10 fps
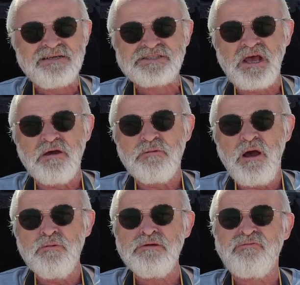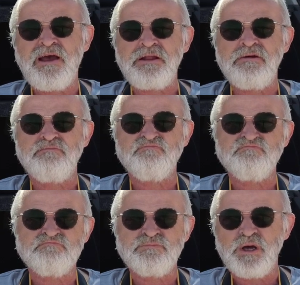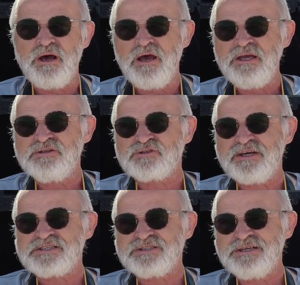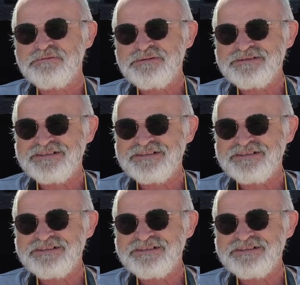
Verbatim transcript: So, hope you found that uh, interesting.